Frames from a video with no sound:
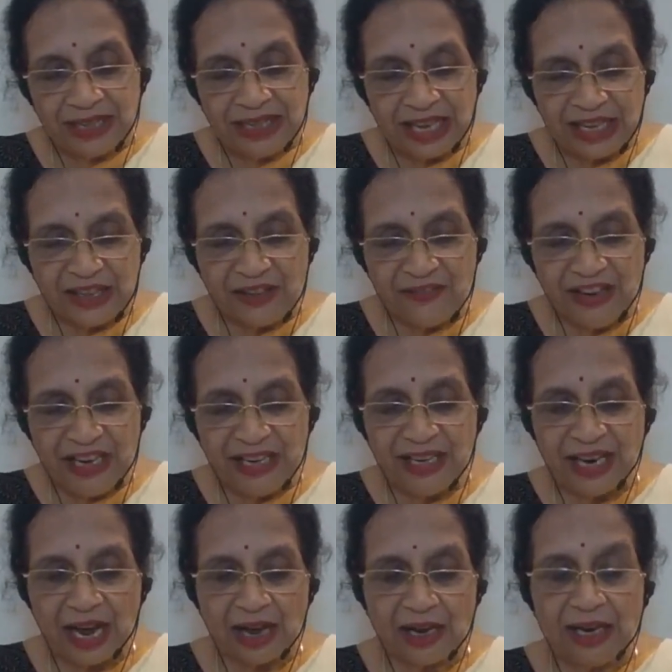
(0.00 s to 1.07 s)

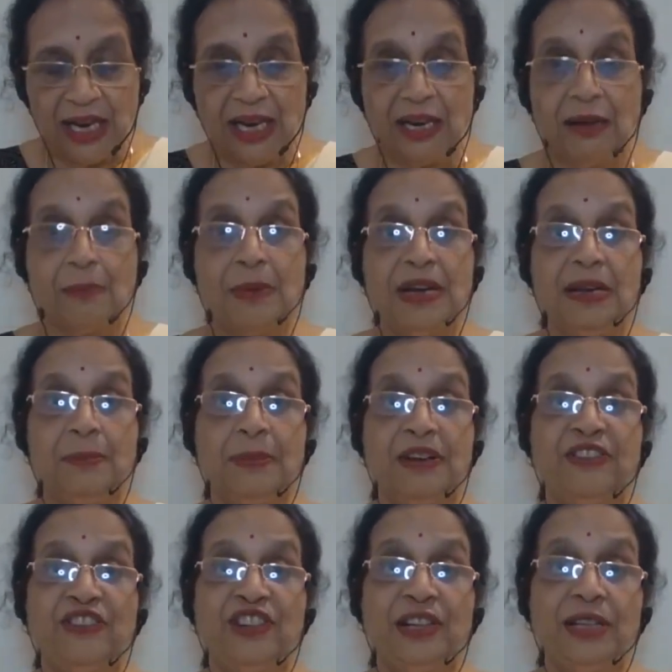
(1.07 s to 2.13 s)
Tadvijnanena
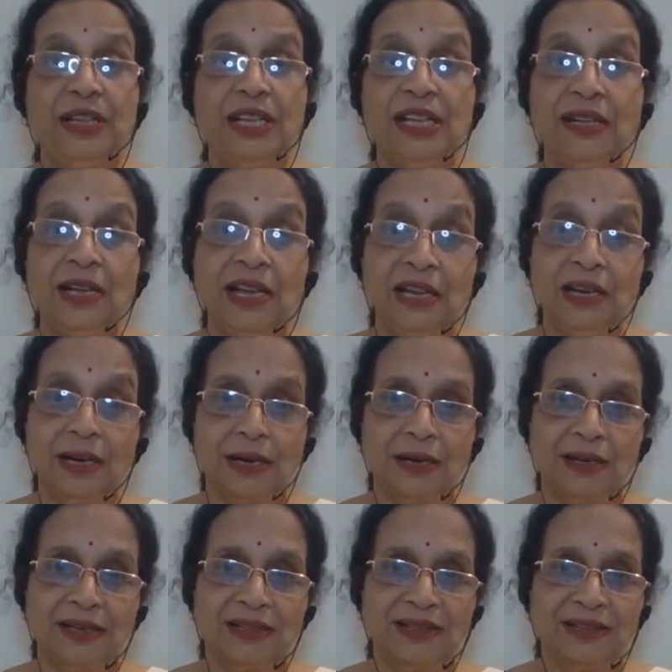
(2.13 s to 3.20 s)
paripashyanti
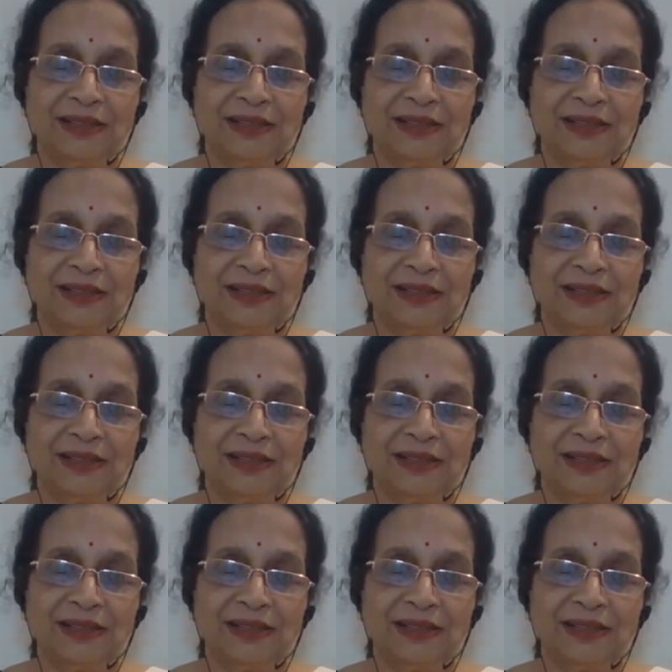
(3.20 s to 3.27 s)
dhiraha.